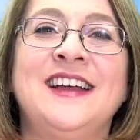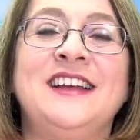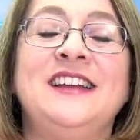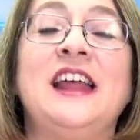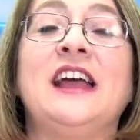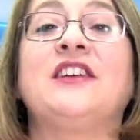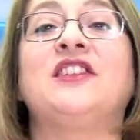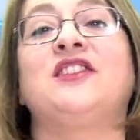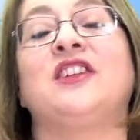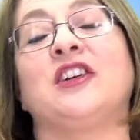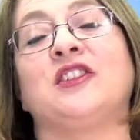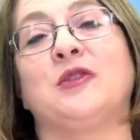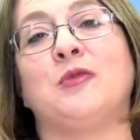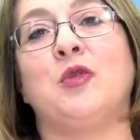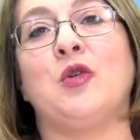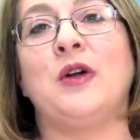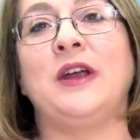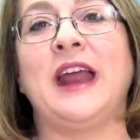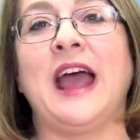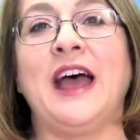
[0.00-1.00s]
Next, Dr.
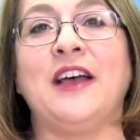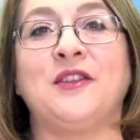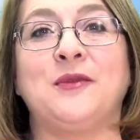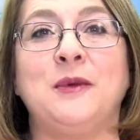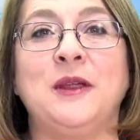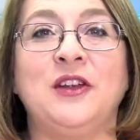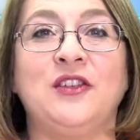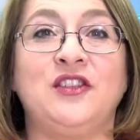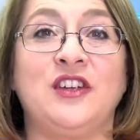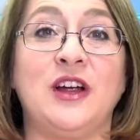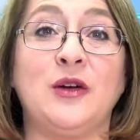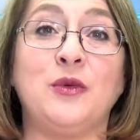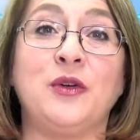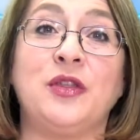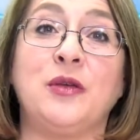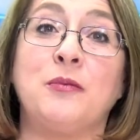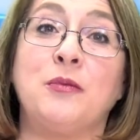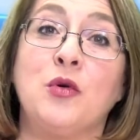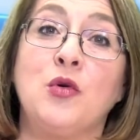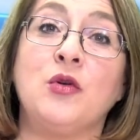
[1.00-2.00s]
Boyd asked me to share
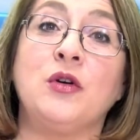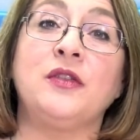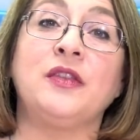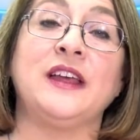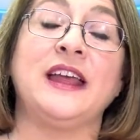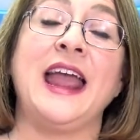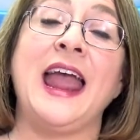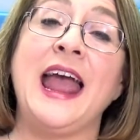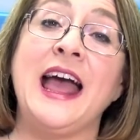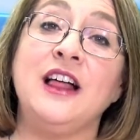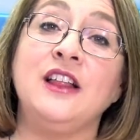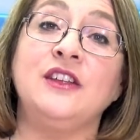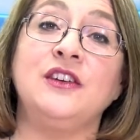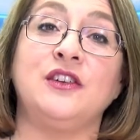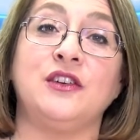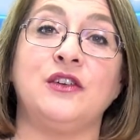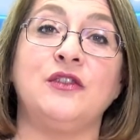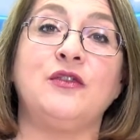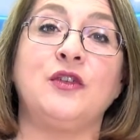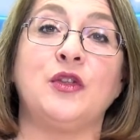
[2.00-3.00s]
with the board the
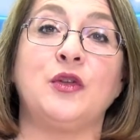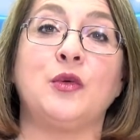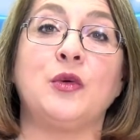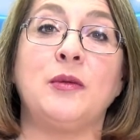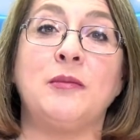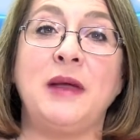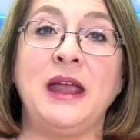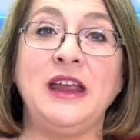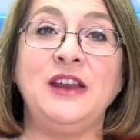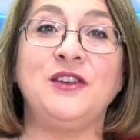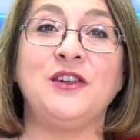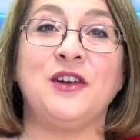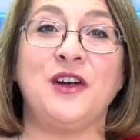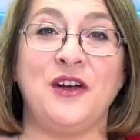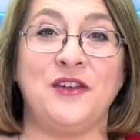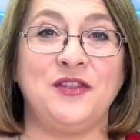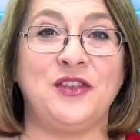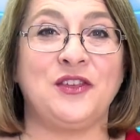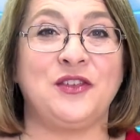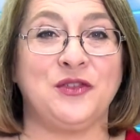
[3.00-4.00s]
calendar for the remainder
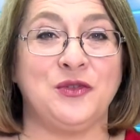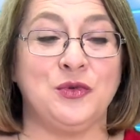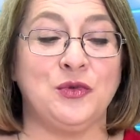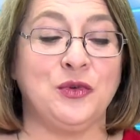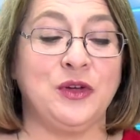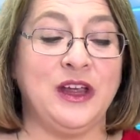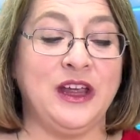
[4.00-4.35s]
of the school